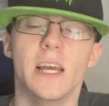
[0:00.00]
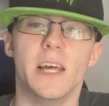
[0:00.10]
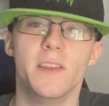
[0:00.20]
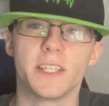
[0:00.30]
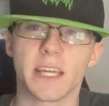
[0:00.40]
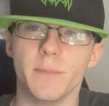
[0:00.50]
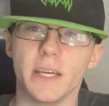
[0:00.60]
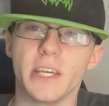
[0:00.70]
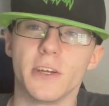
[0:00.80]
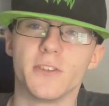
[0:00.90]
This can be
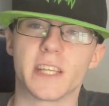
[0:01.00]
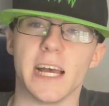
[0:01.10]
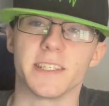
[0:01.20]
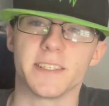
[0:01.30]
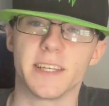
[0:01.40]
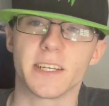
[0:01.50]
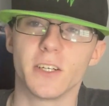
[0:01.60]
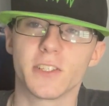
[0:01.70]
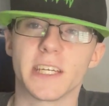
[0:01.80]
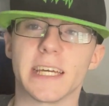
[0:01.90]
used as a
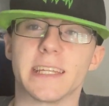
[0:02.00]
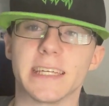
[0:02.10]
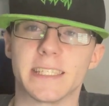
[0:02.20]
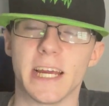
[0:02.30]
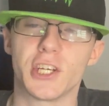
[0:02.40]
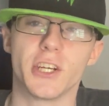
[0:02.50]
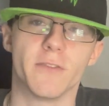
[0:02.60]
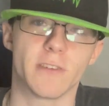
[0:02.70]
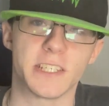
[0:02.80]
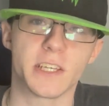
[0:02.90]
signal to get the attention
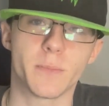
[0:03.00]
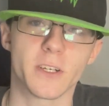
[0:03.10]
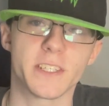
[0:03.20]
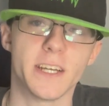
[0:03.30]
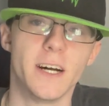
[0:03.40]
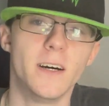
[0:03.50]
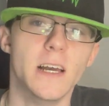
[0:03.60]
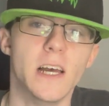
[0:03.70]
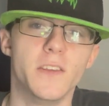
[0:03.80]
of rescue personnel.